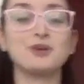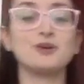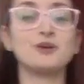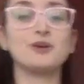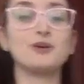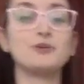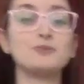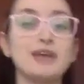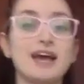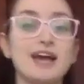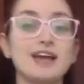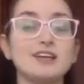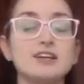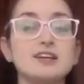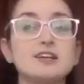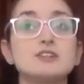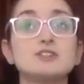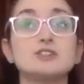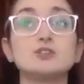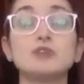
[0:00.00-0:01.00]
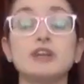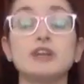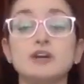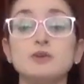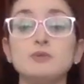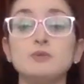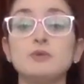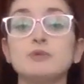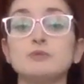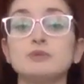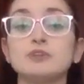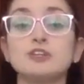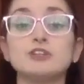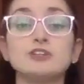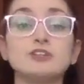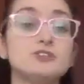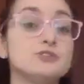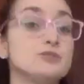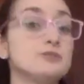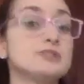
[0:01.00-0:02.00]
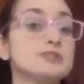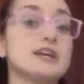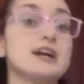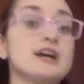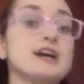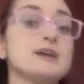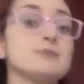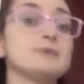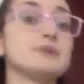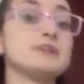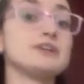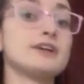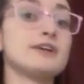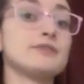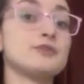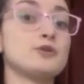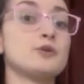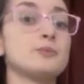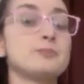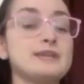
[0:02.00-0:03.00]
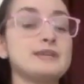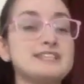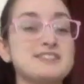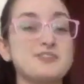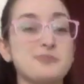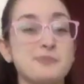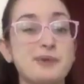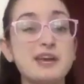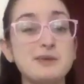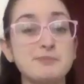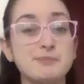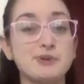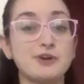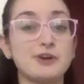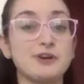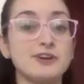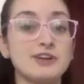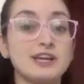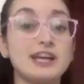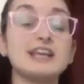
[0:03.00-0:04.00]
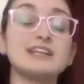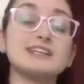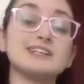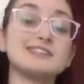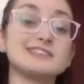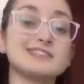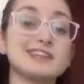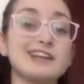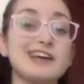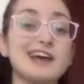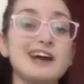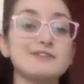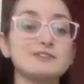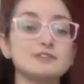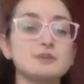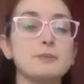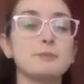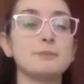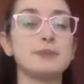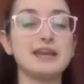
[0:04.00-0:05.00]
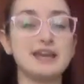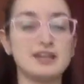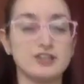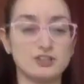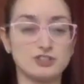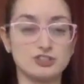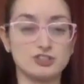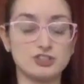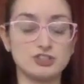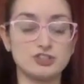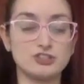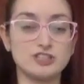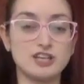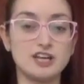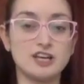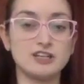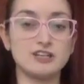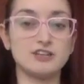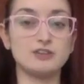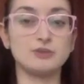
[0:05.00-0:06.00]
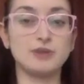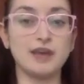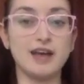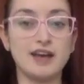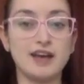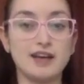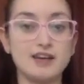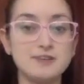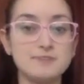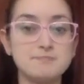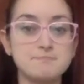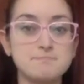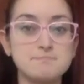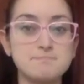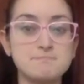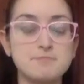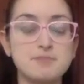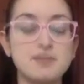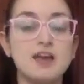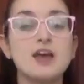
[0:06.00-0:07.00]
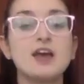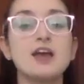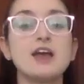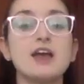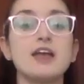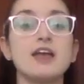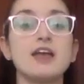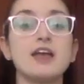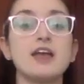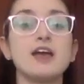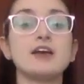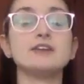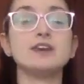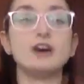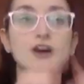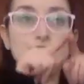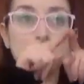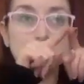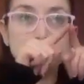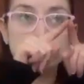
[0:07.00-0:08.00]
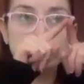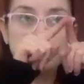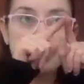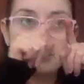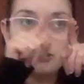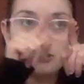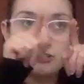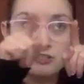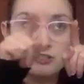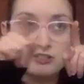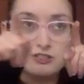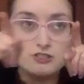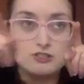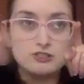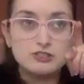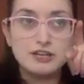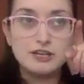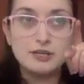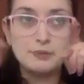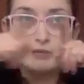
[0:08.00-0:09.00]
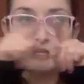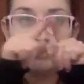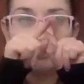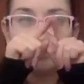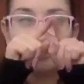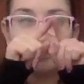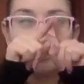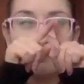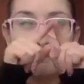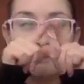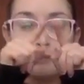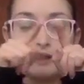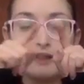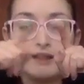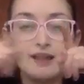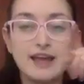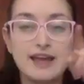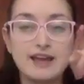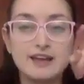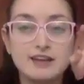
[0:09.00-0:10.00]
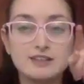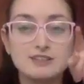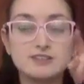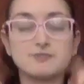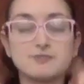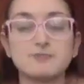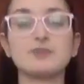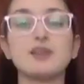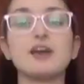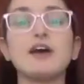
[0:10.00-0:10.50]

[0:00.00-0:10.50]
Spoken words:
Okay, so now what we're gonna do is I'm gonna give you a piece of paper that's gonna have some pictures on it, okay? And under the pictures, there's gonna be some blanks.